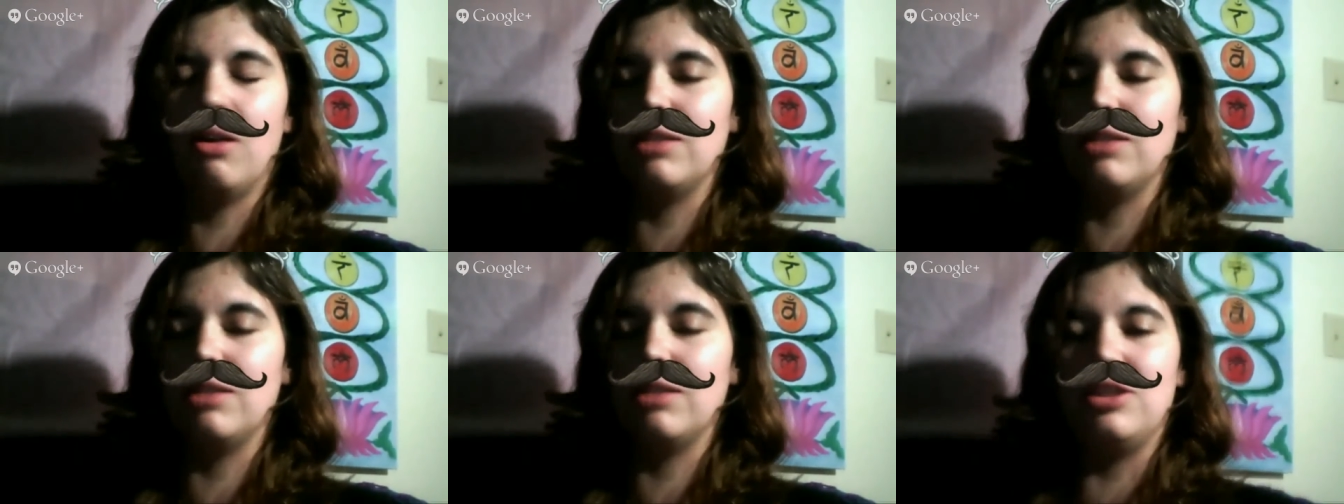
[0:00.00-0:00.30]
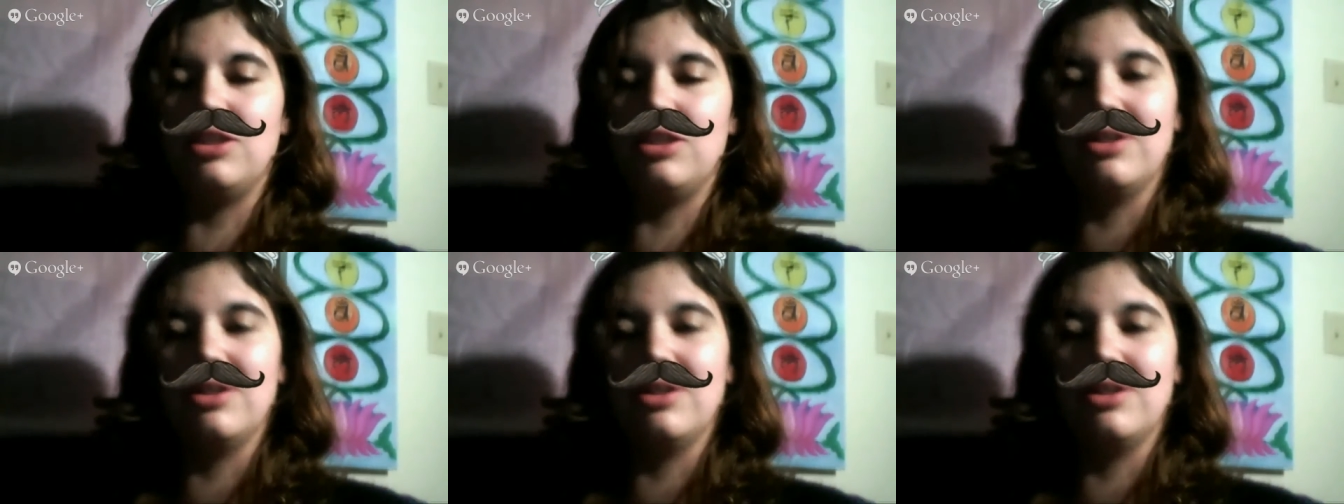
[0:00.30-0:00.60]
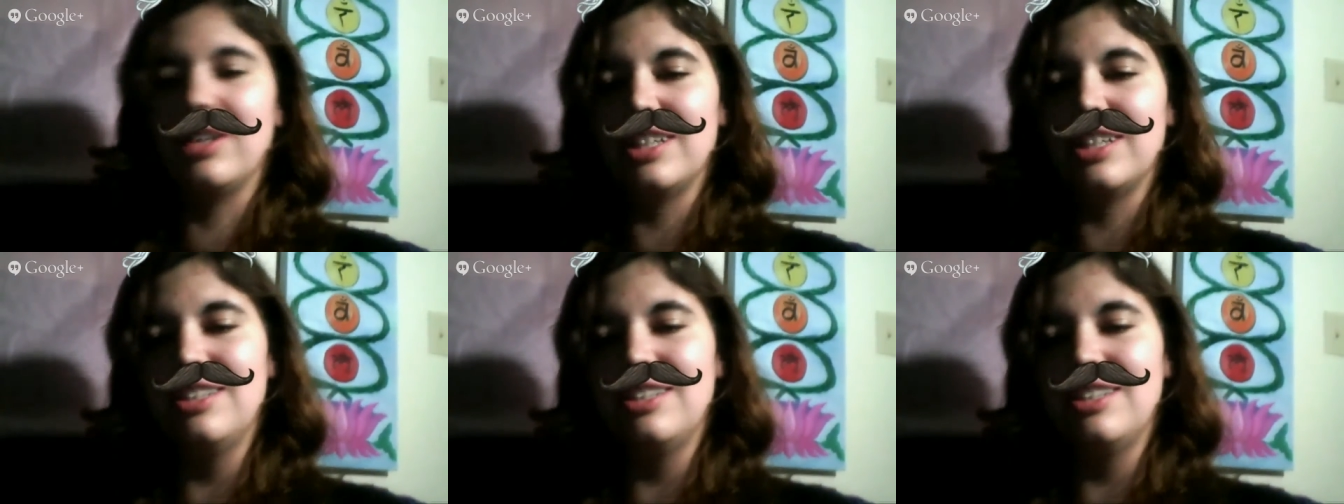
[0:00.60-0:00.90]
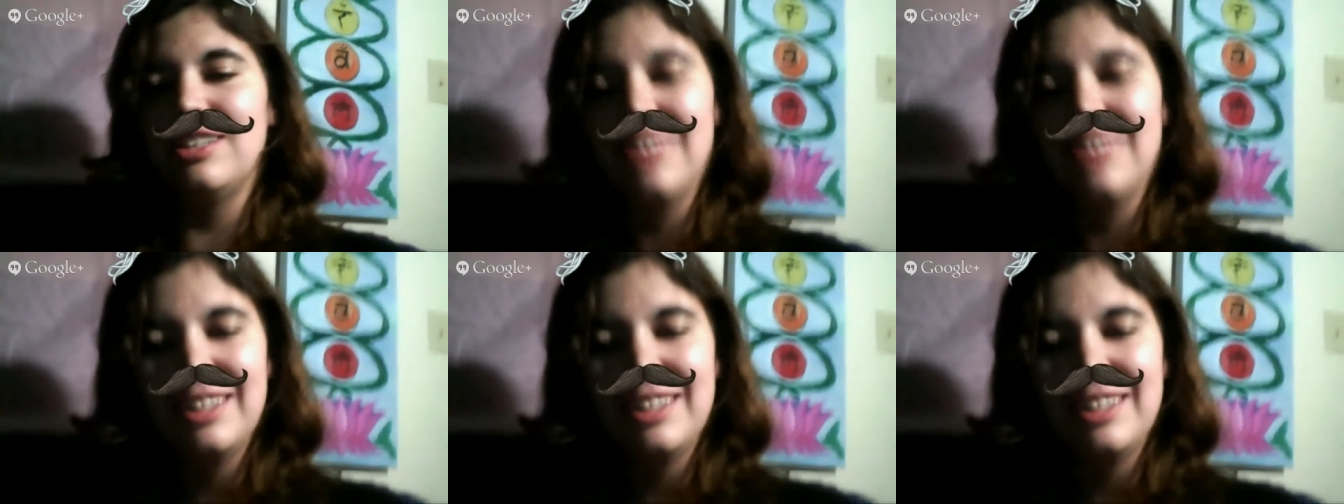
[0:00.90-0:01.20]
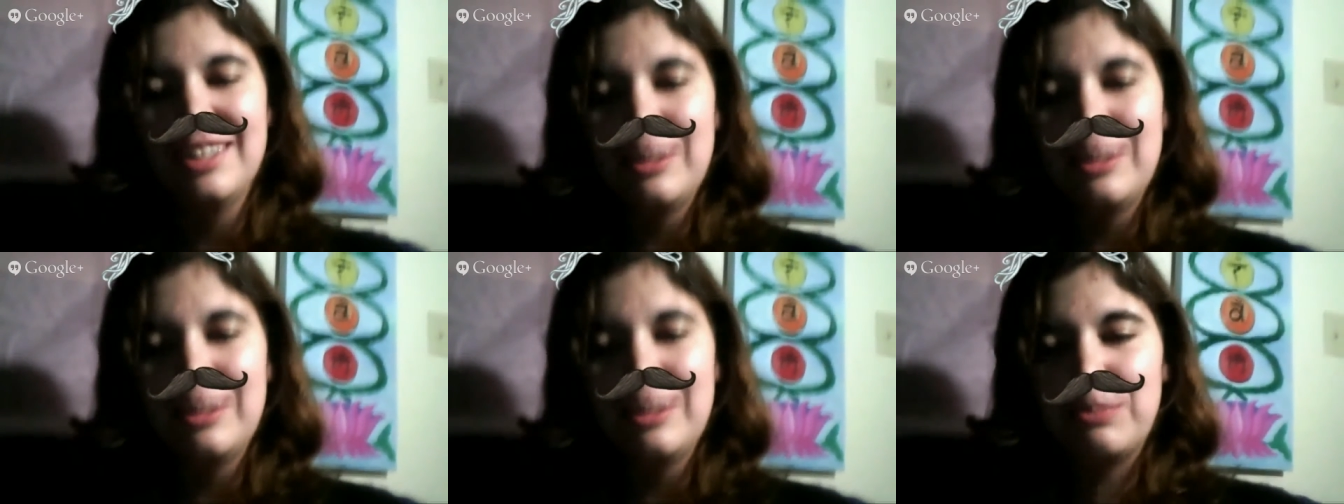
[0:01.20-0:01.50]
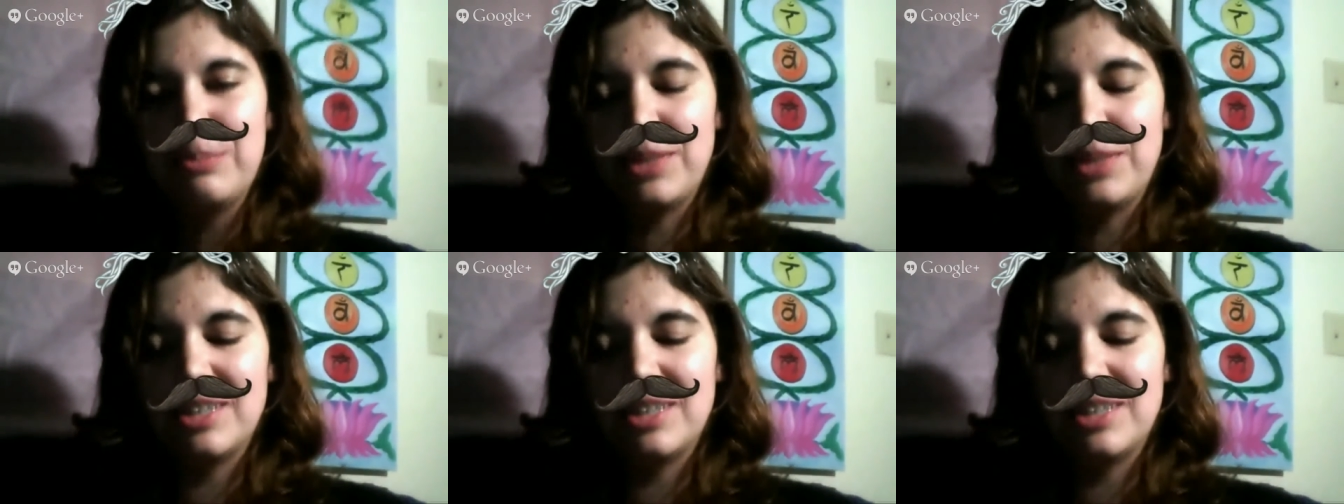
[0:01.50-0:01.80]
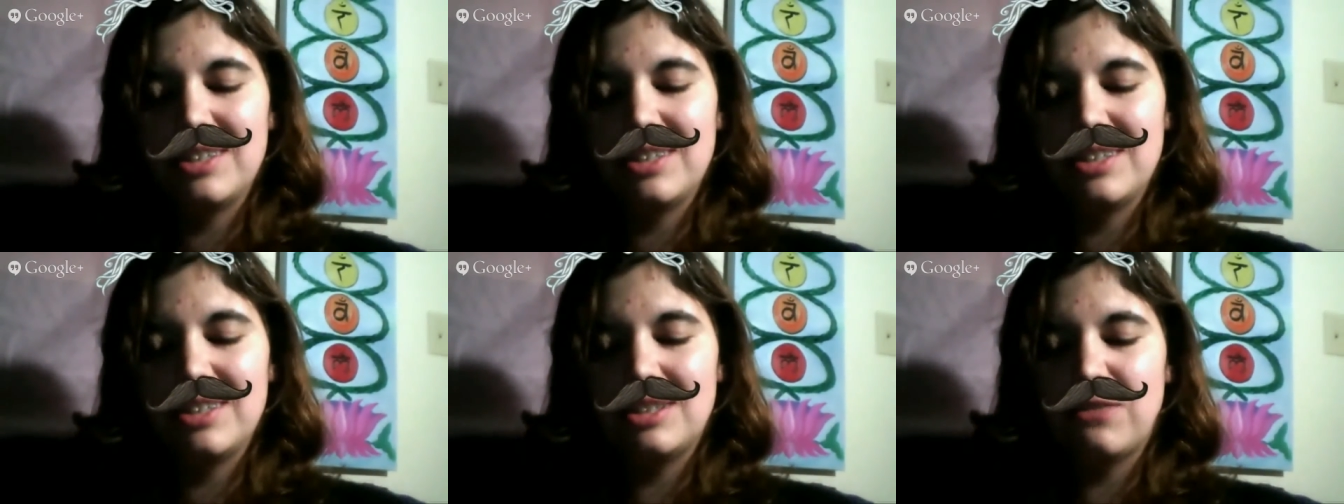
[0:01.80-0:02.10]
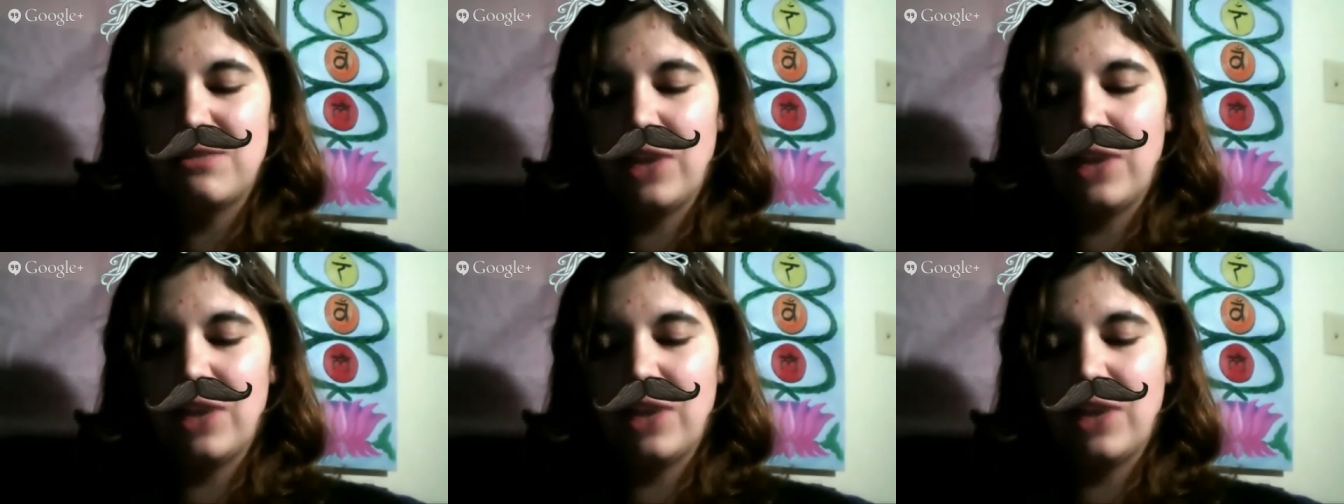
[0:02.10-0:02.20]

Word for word: retrograde, but it's